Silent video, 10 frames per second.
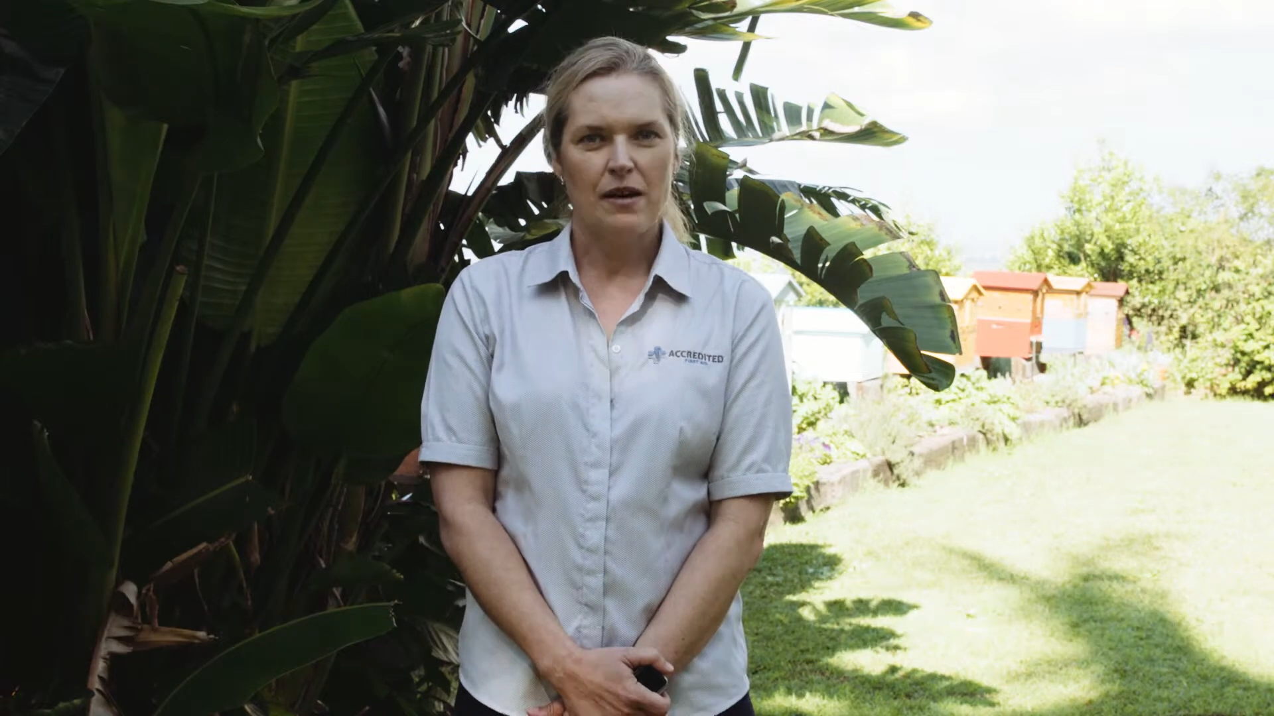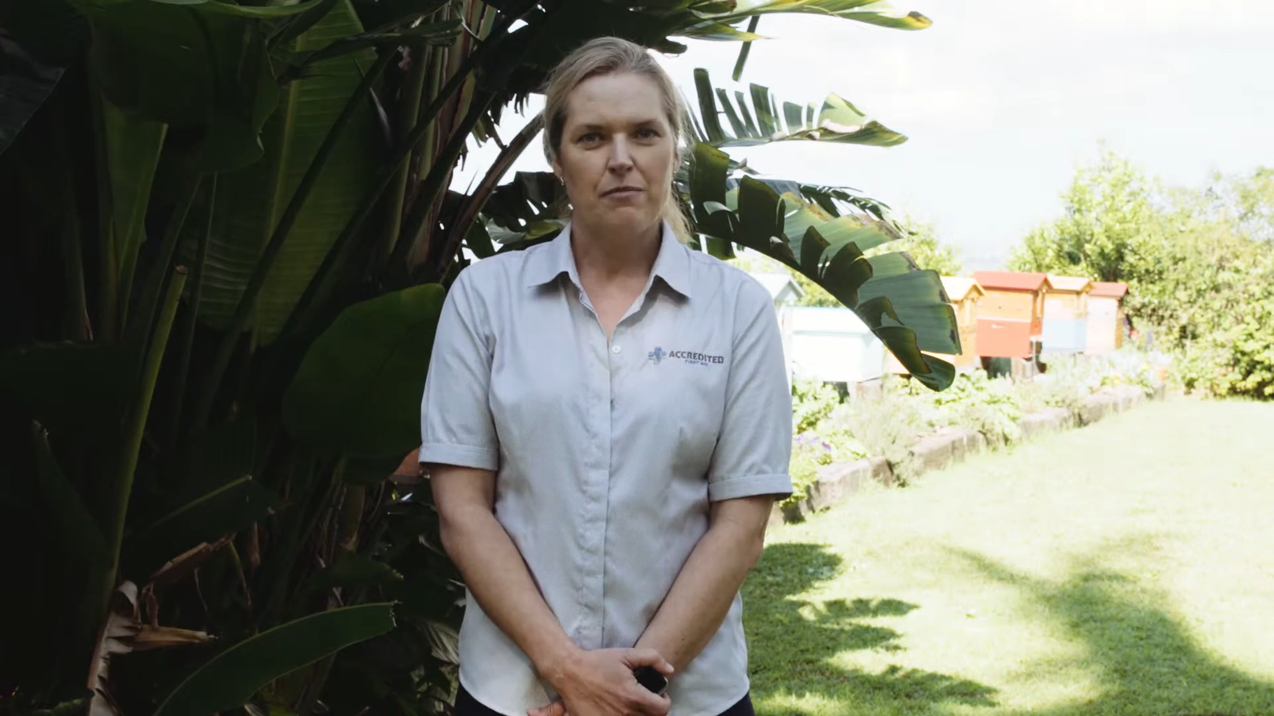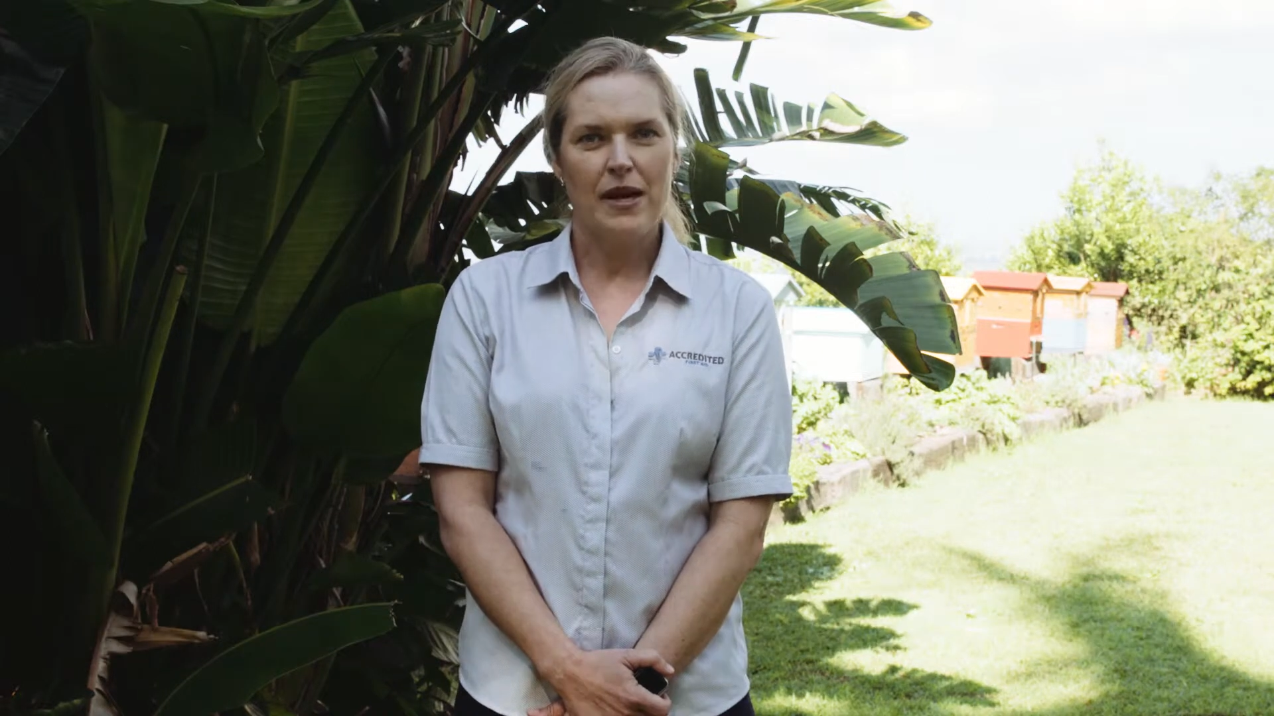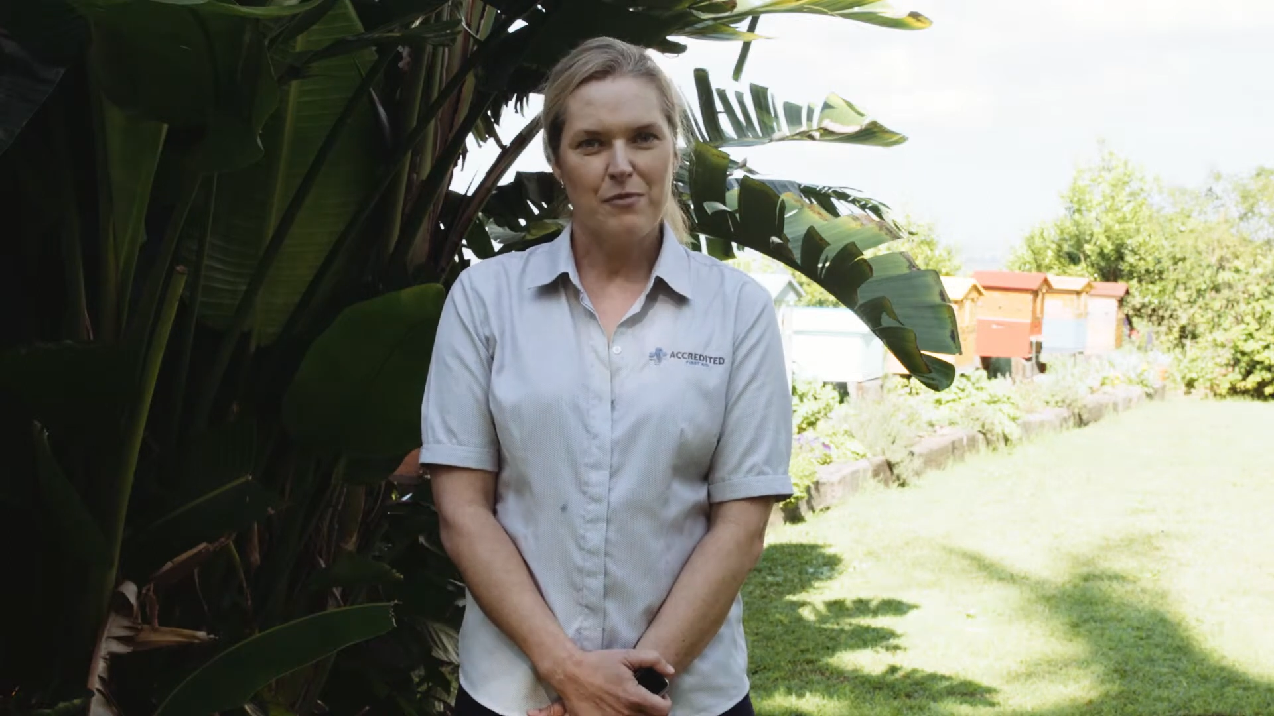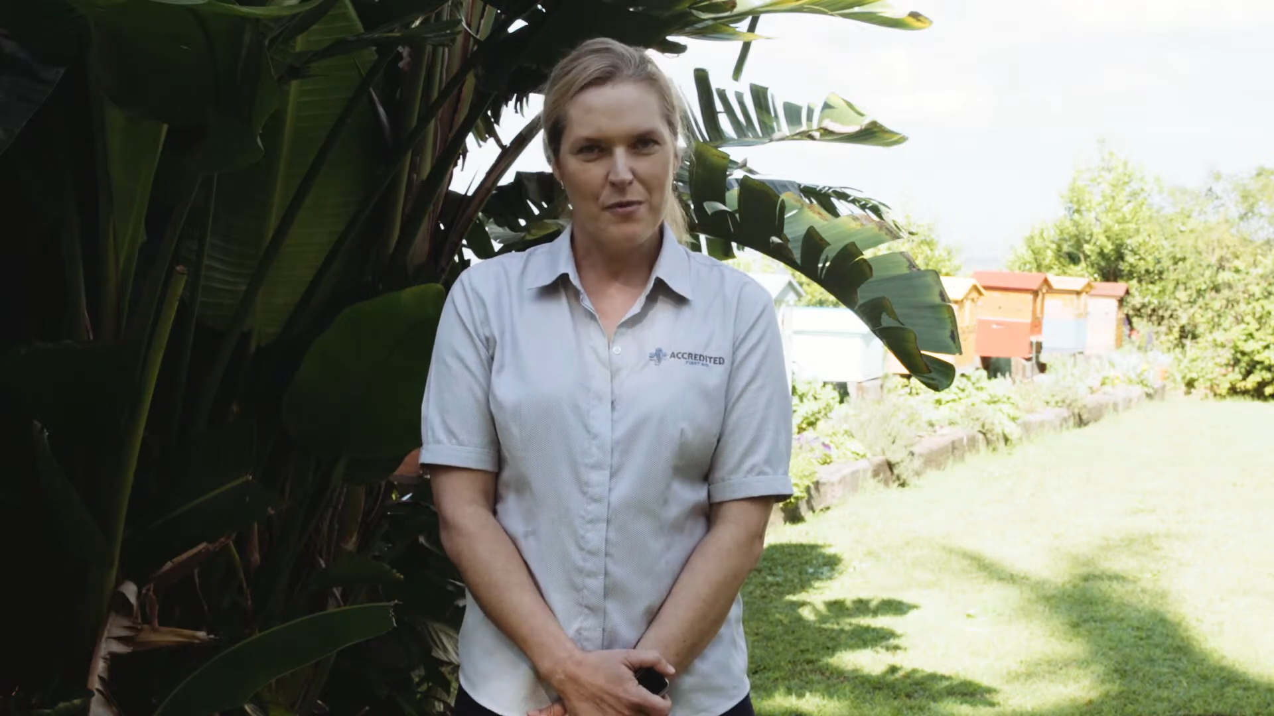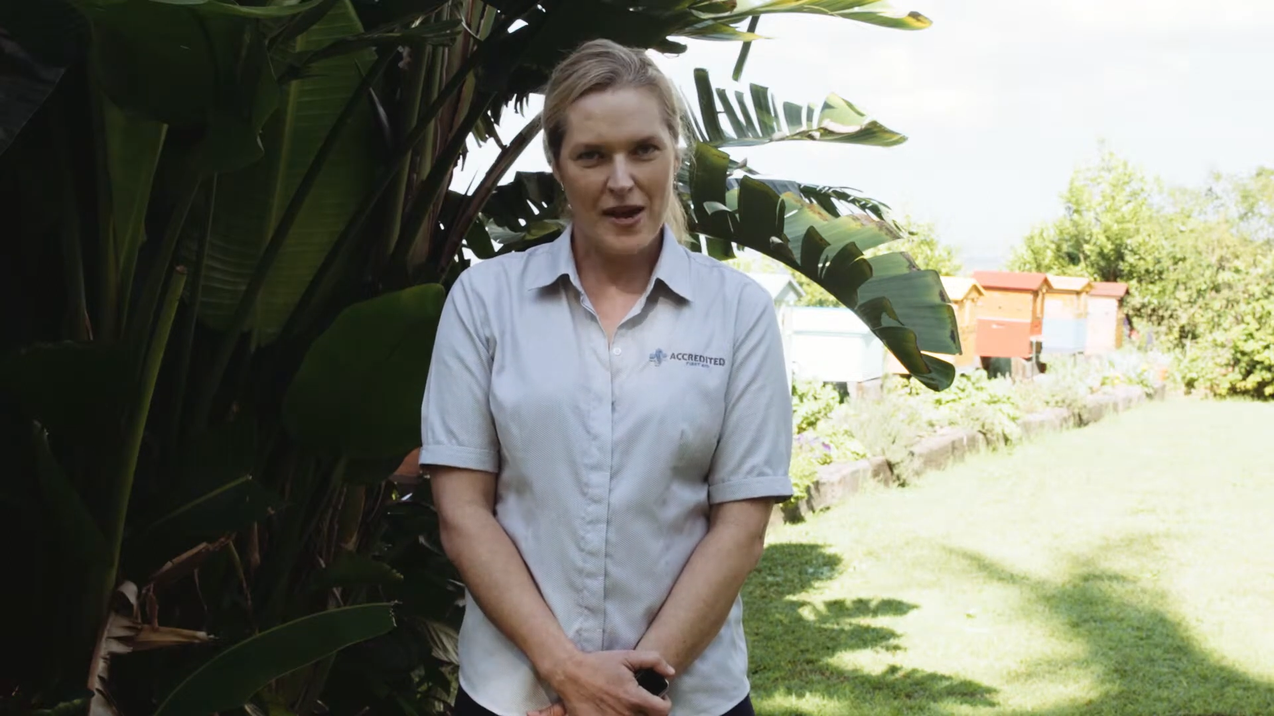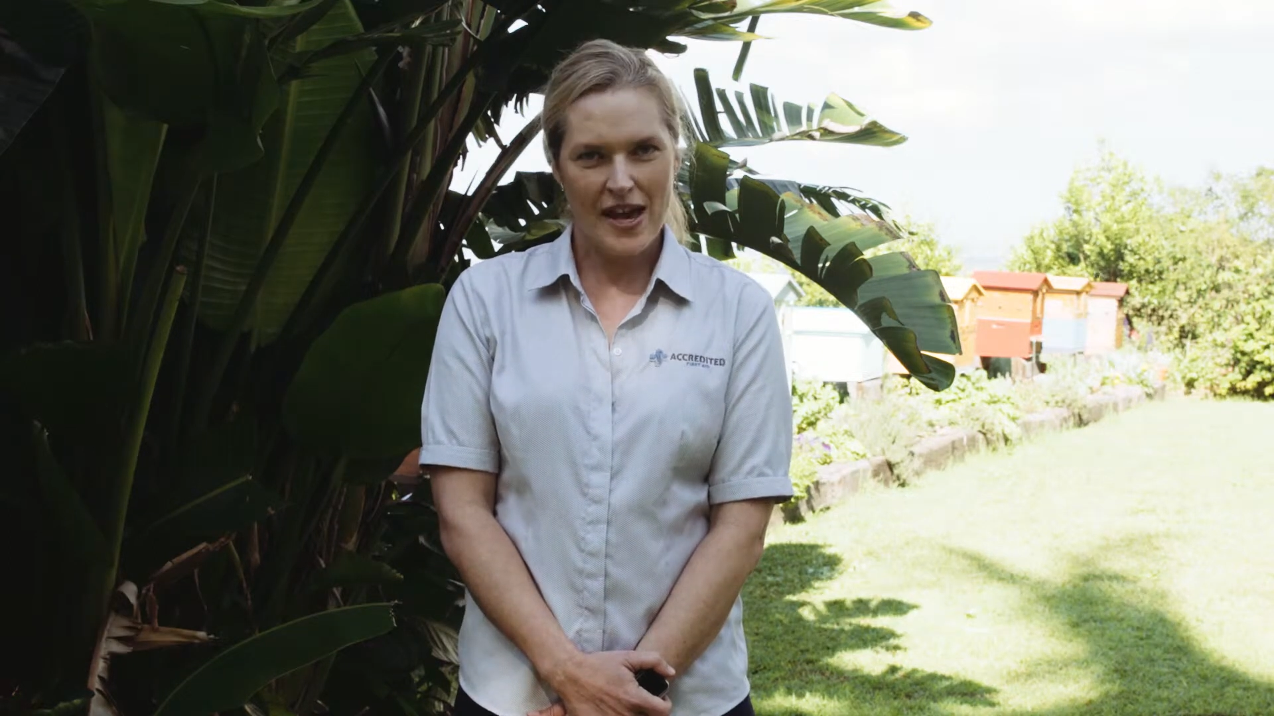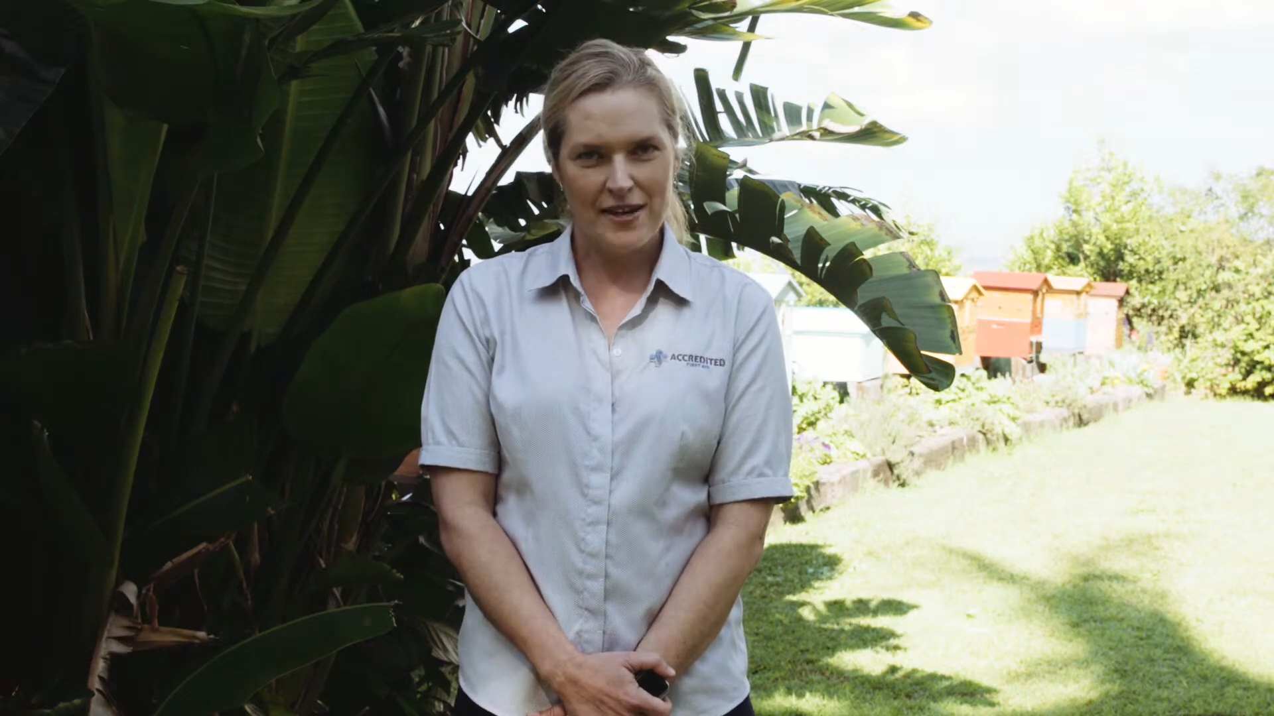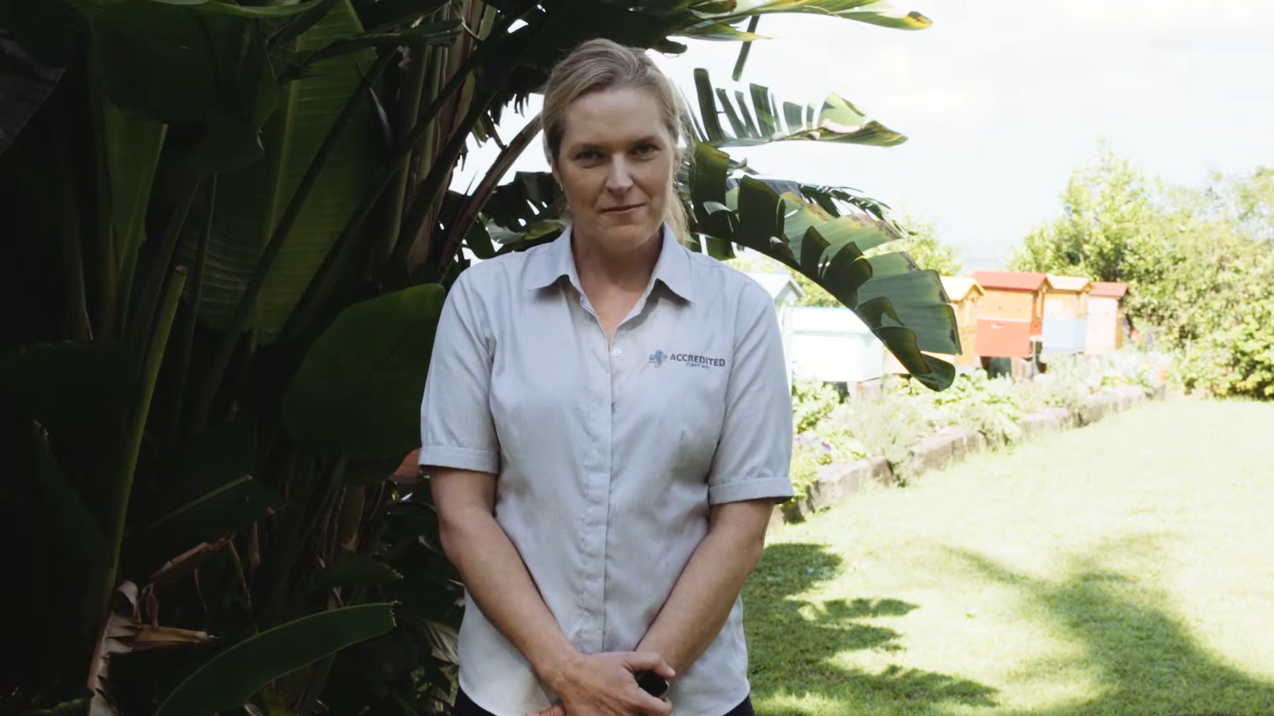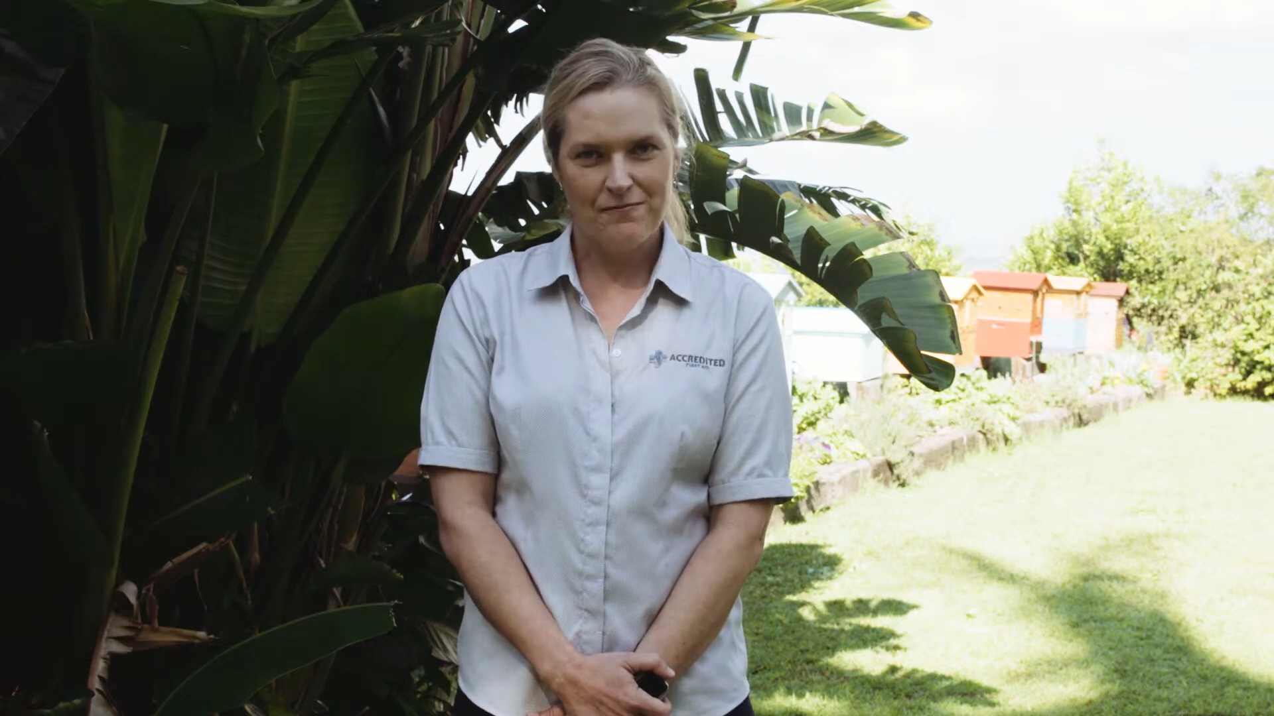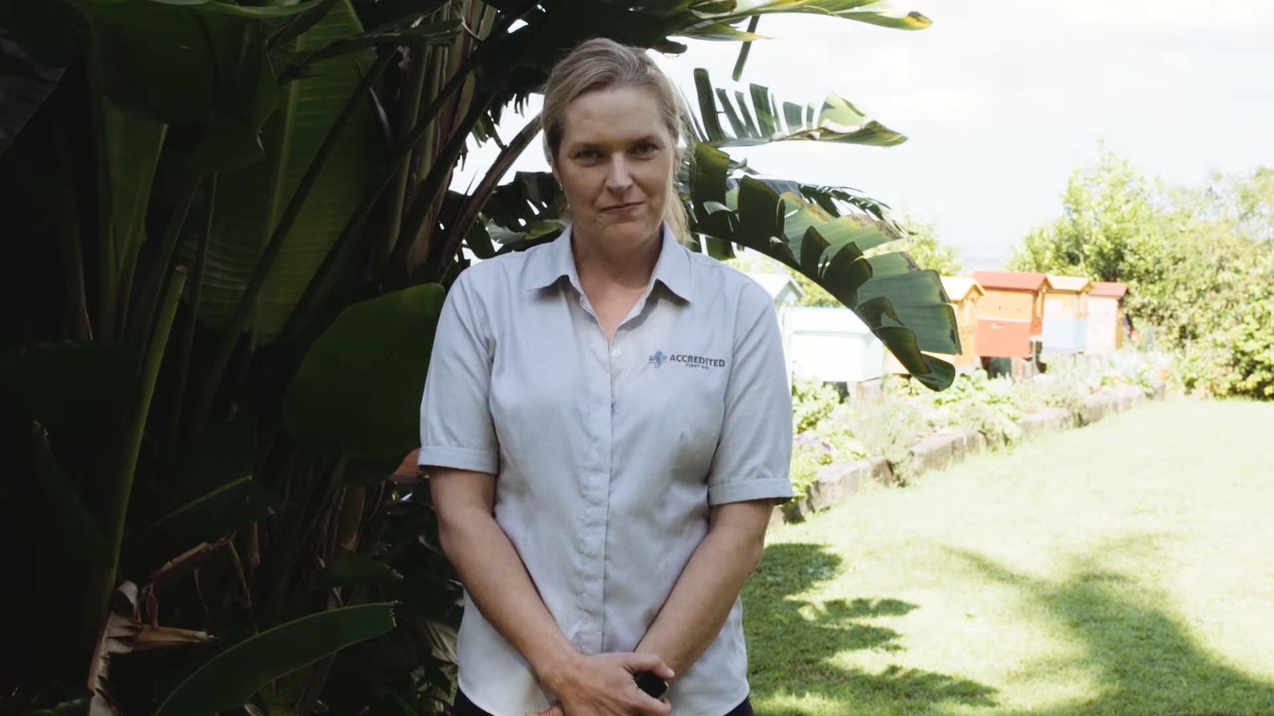Be prepared,